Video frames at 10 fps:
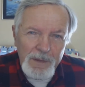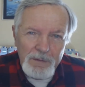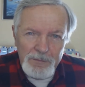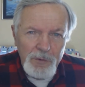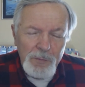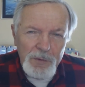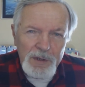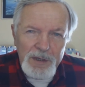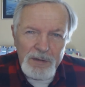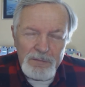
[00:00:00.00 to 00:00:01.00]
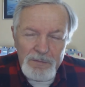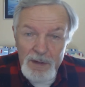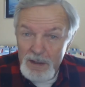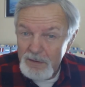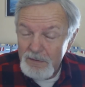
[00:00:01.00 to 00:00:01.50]
if you believe
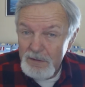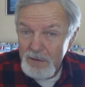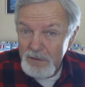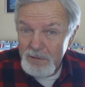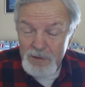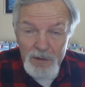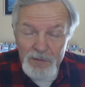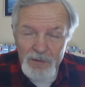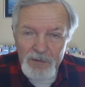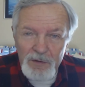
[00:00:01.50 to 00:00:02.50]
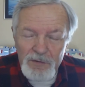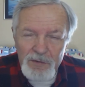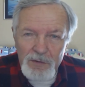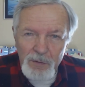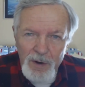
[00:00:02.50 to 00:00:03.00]
that Jesus
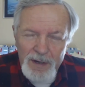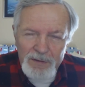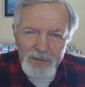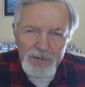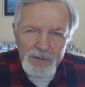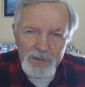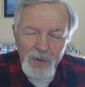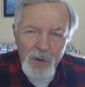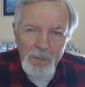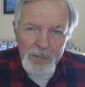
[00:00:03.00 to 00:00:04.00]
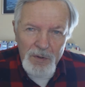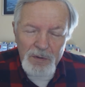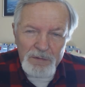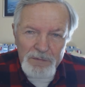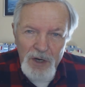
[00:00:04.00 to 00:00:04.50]
is the Christ, you are
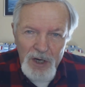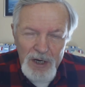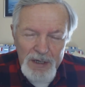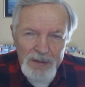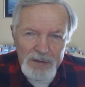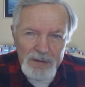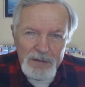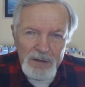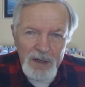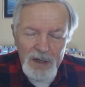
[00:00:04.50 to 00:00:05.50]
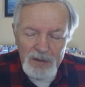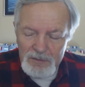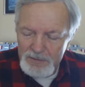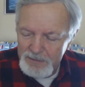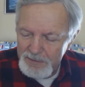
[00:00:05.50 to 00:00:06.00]
born of God.
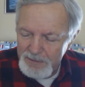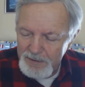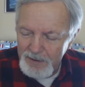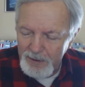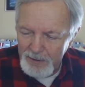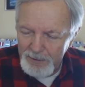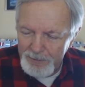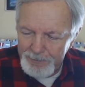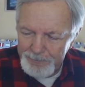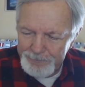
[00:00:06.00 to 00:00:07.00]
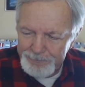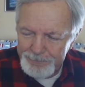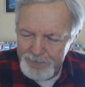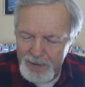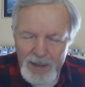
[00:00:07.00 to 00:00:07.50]
Now, I
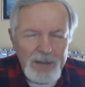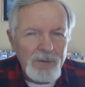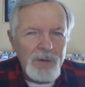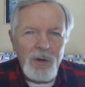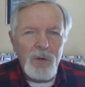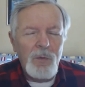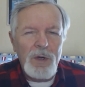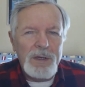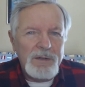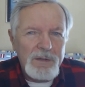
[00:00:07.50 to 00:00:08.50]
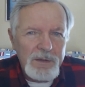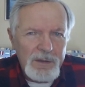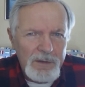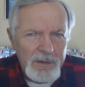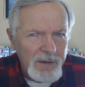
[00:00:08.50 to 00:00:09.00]
don't know what
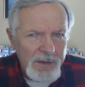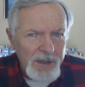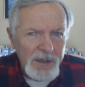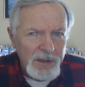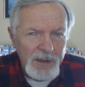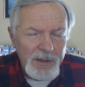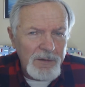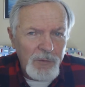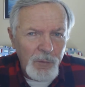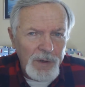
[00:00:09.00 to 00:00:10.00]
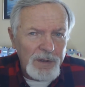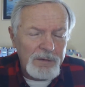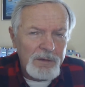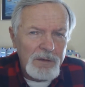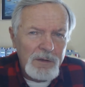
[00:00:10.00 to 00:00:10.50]
the deal is
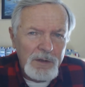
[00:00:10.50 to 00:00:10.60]
with